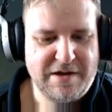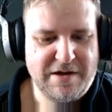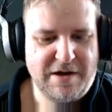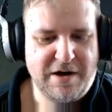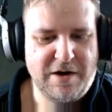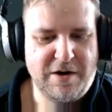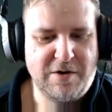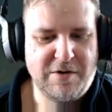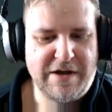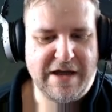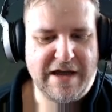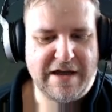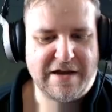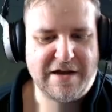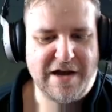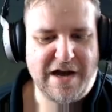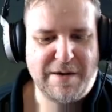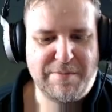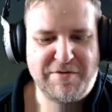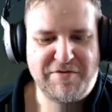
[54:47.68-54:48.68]
Oh yeah,
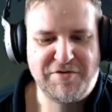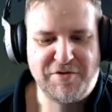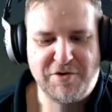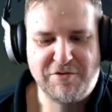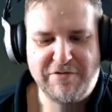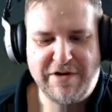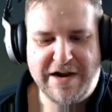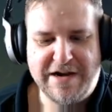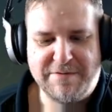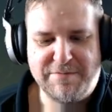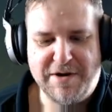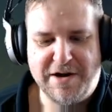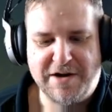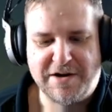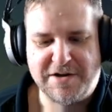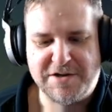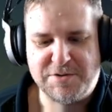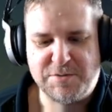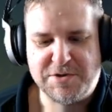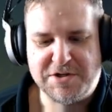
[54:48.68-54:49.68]
Gar before raid
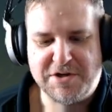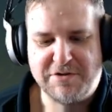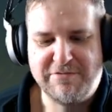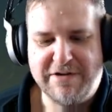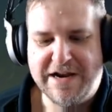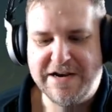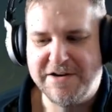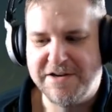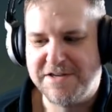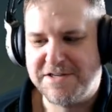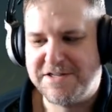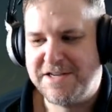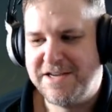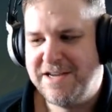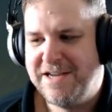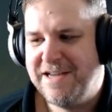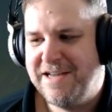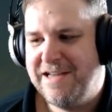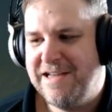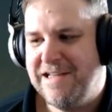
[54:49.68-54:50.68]
markers was horrendous.
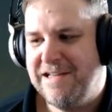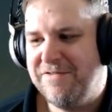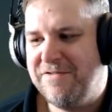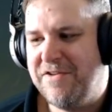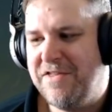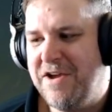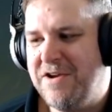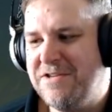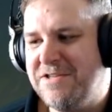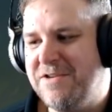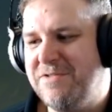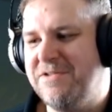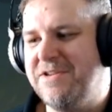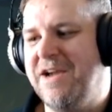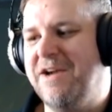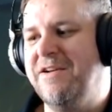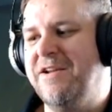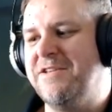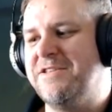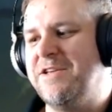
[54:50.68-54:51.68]
For those who
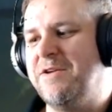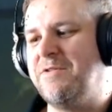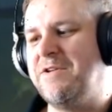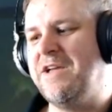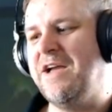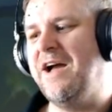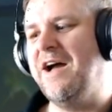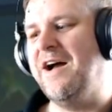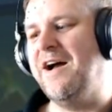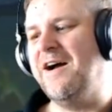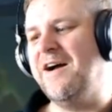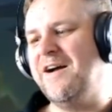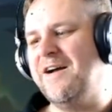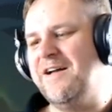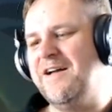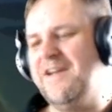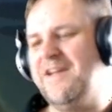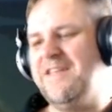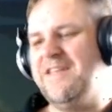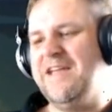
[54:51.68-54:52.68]
don't know, so Gar,
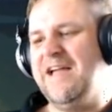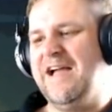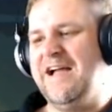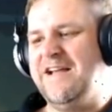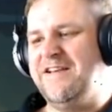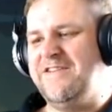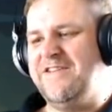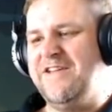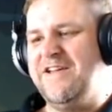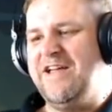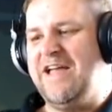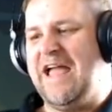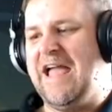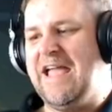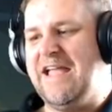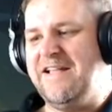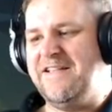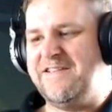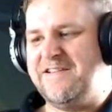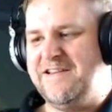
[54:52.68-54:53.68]
you had your
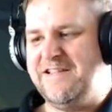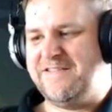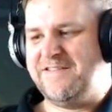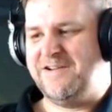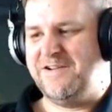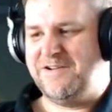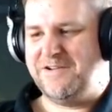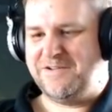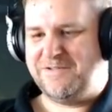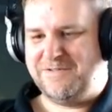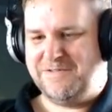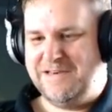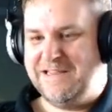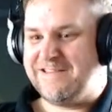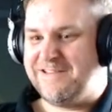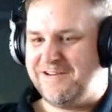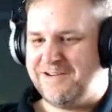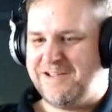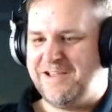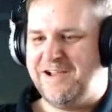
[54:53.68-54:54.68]
8 little
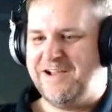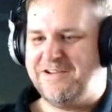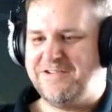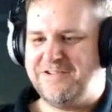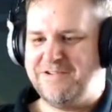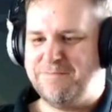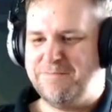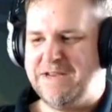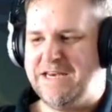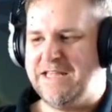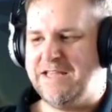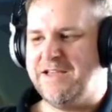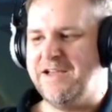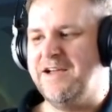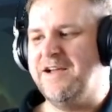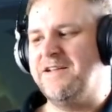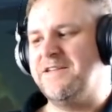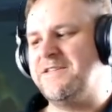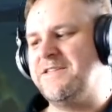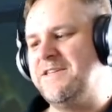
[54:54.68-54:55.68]
Gars, your mini
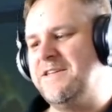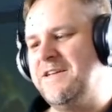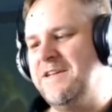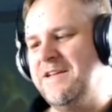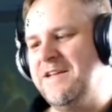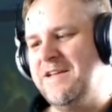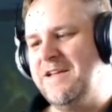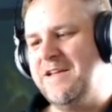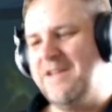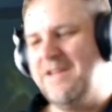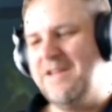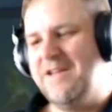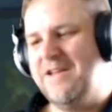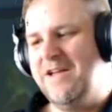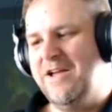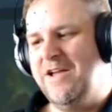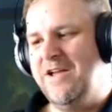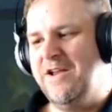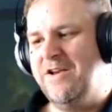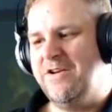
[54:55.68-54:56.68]
Gars,
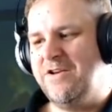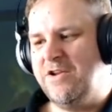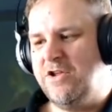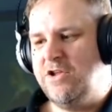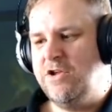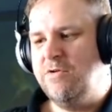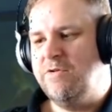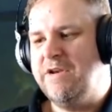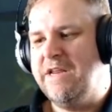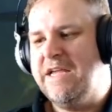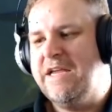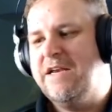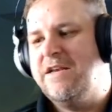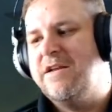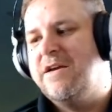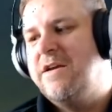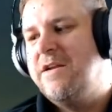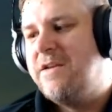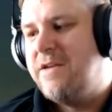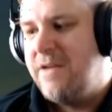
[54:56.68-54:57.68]
and you
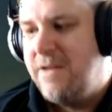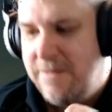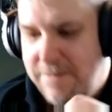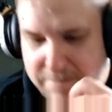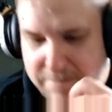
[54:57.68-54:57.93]
needed